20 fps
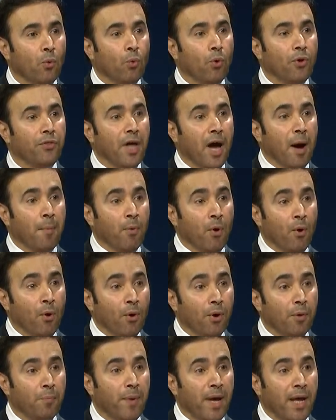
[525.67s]
with a
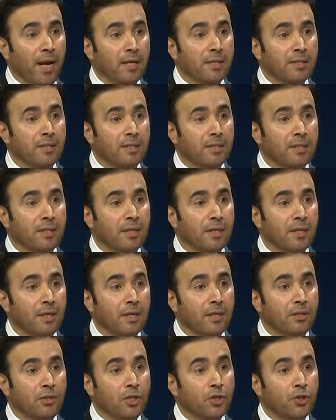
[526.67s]
more balanced
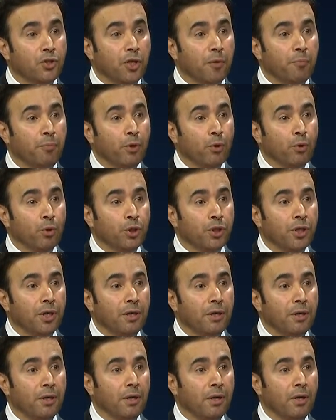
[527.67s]

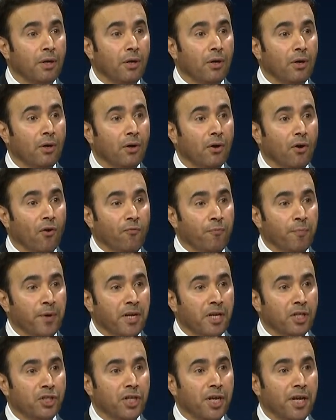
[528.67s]
distribution of
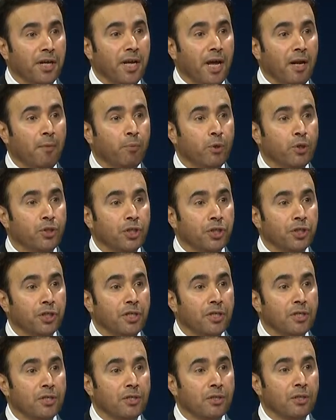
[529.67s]
managerial
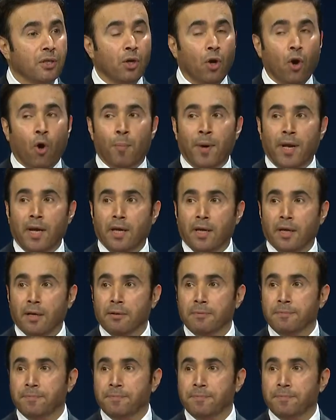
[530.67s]
positions globally.